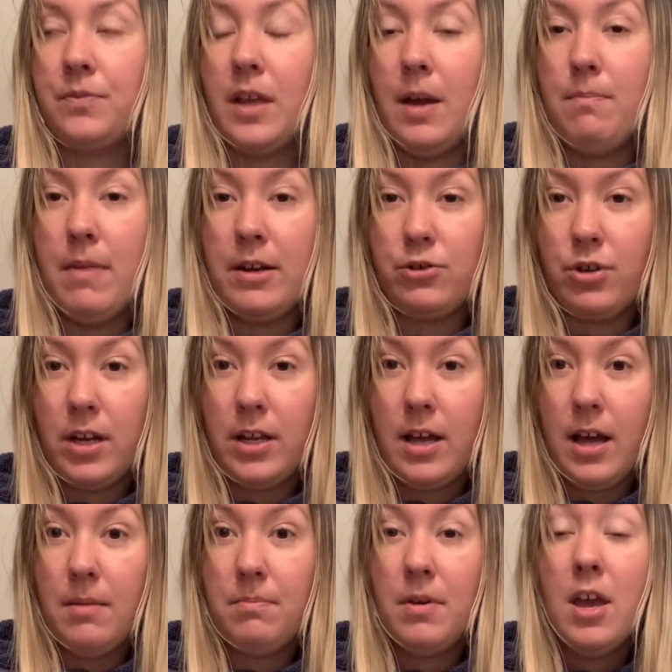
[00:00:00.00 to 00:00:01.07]
measuring
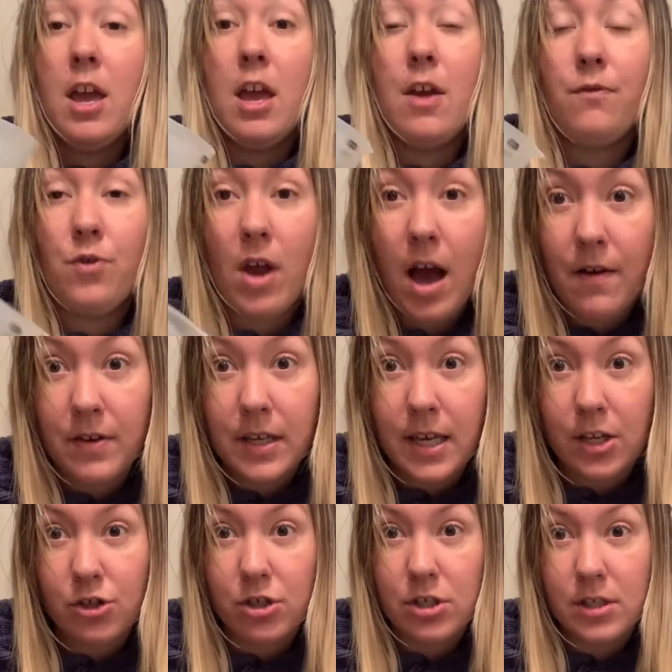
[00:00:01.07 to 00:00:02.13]
cup. If you have a
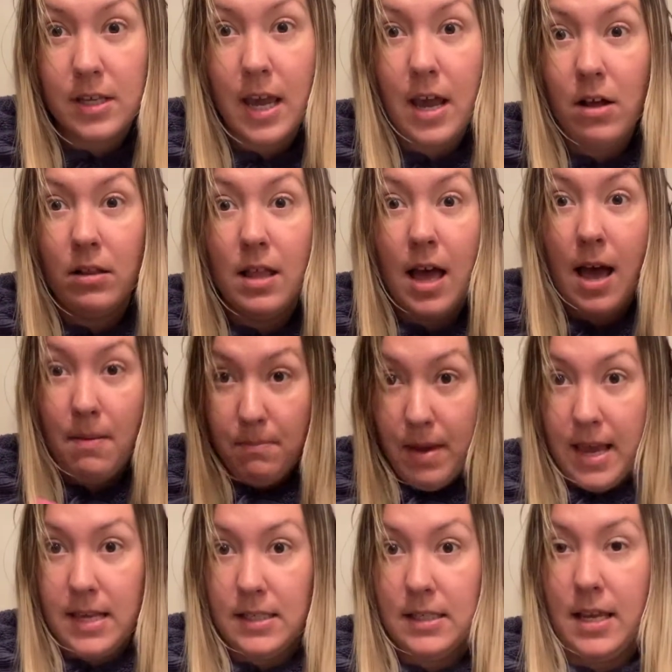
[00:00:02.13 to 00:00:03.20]
kitchen scale,
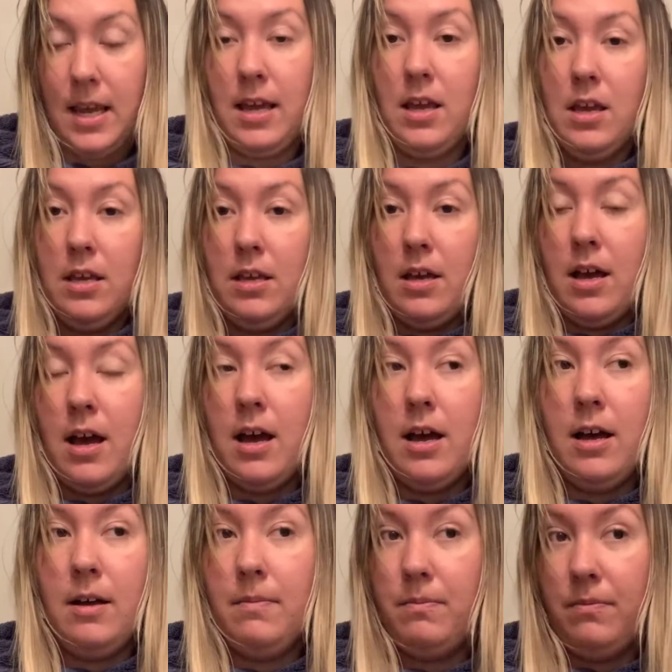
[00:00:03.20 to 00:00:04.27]
amazing.
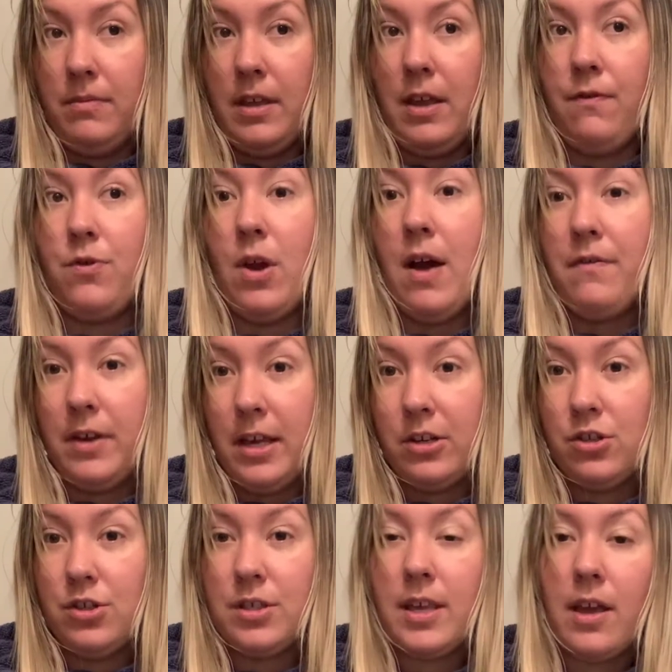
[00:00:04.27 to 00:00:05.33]
If you have a
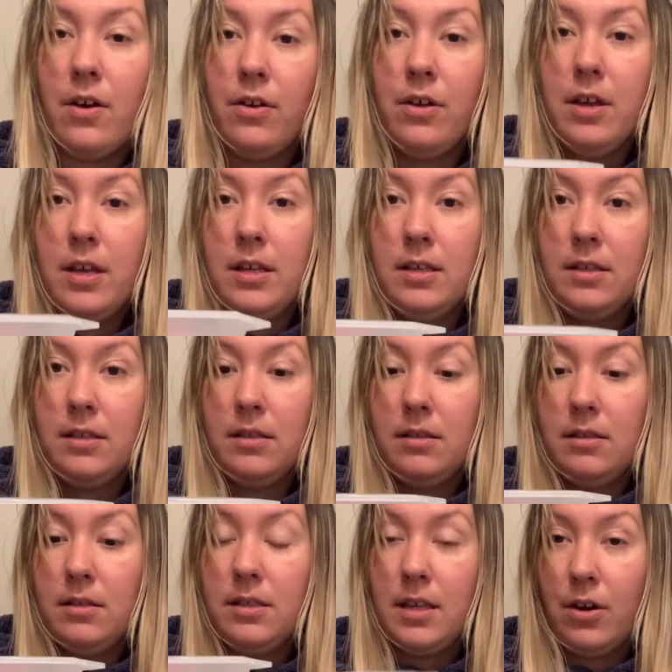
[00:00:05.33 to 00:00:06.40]
kitchen scale,
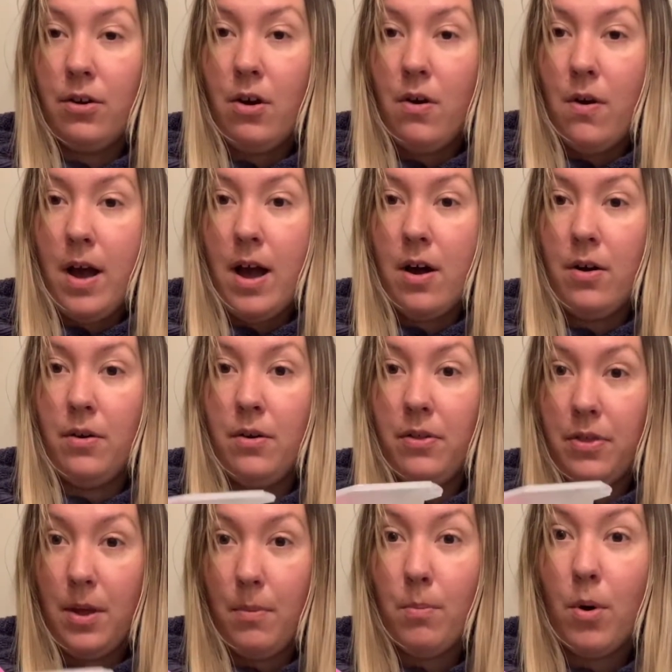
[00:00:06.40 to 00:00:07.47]
zero out
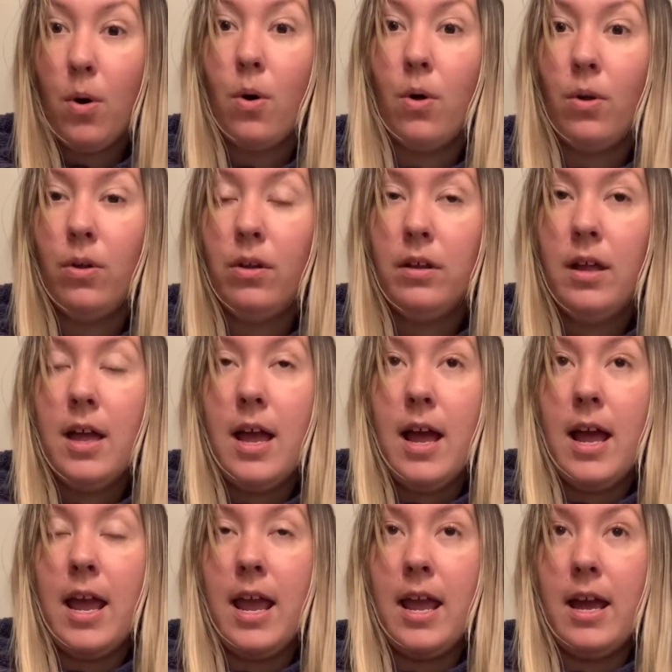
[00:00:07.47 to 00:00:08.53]
the bowl,
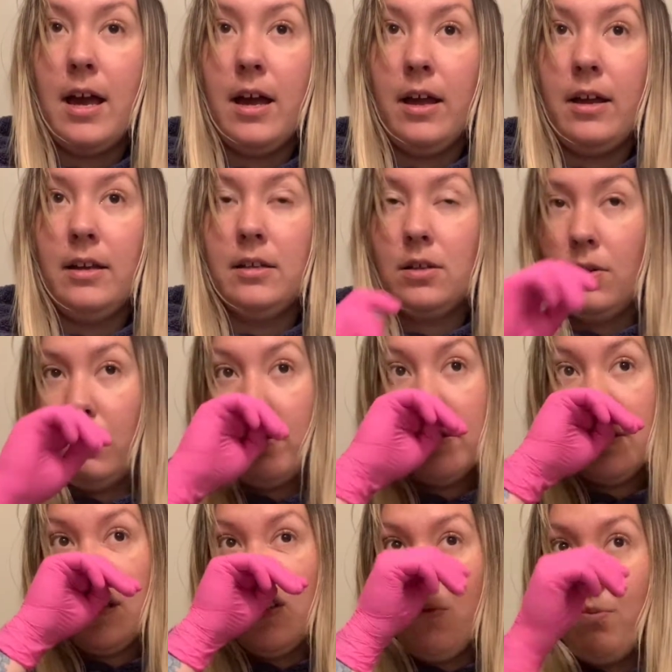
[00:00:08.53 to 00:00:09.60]
and
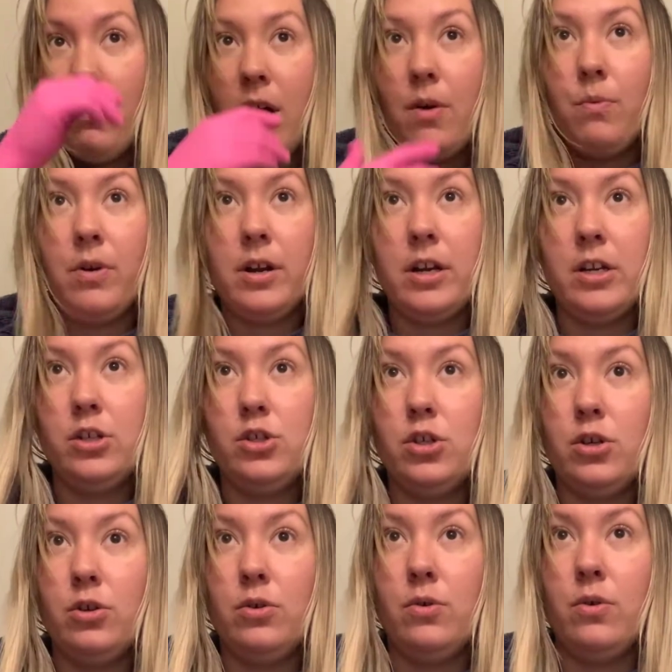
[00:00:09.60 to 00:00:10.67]
what we're gonna
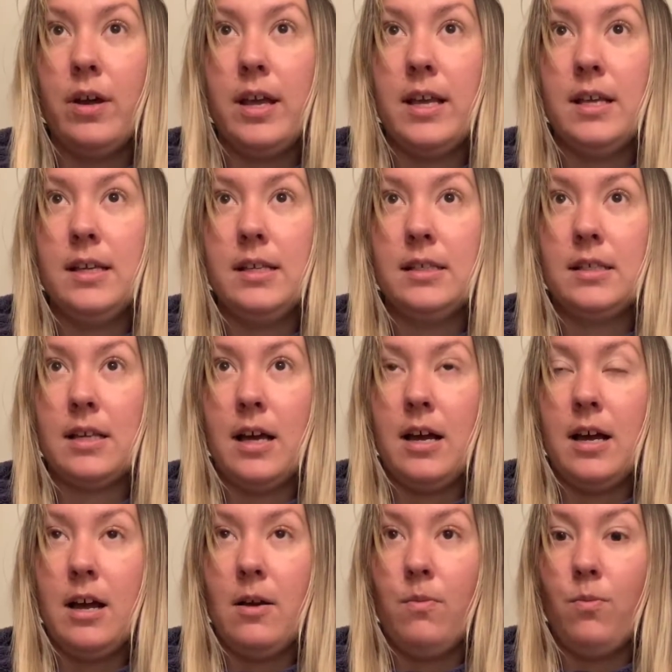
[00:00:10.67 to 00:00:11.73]
do is
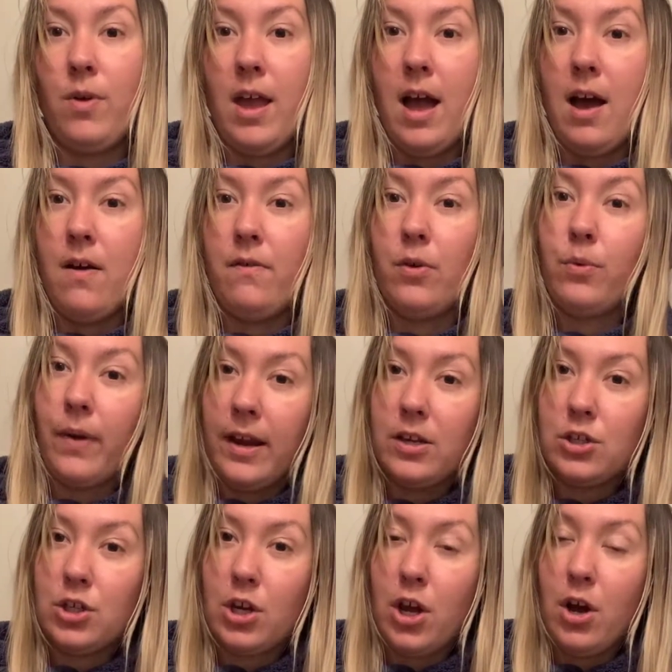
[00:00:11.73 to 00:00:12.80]
we have a
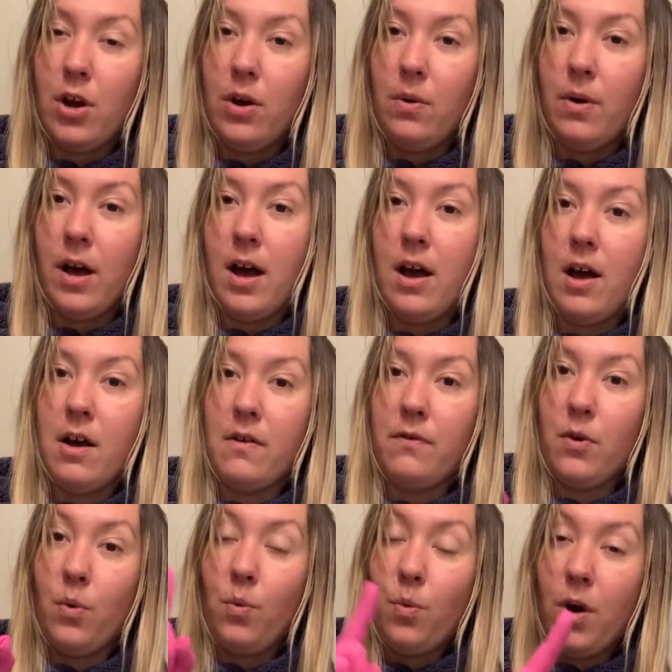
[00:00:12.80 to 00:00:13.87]
ratio of
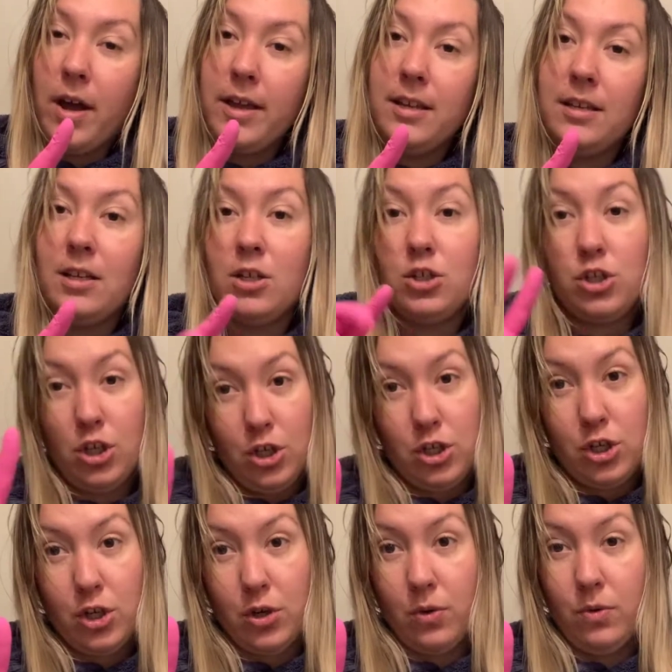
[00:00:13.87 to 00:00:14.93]
1 to
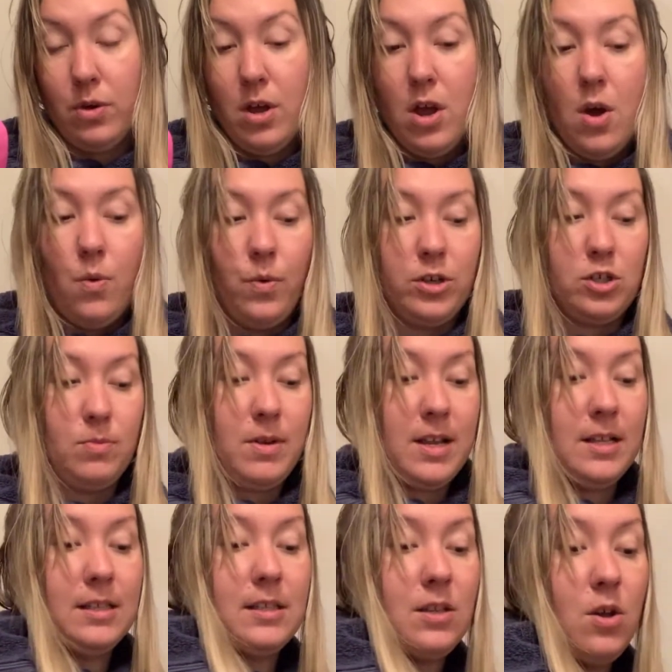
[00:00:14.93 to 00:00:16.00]
2, which
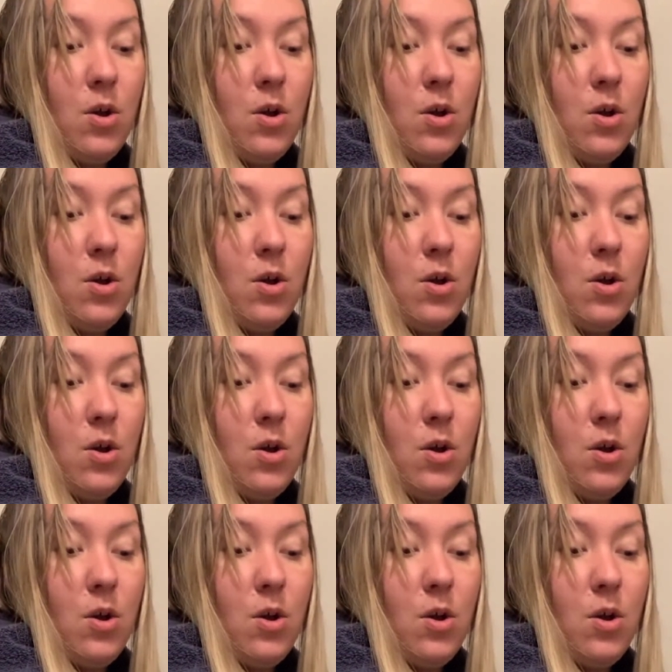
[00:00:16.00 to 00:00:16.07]
means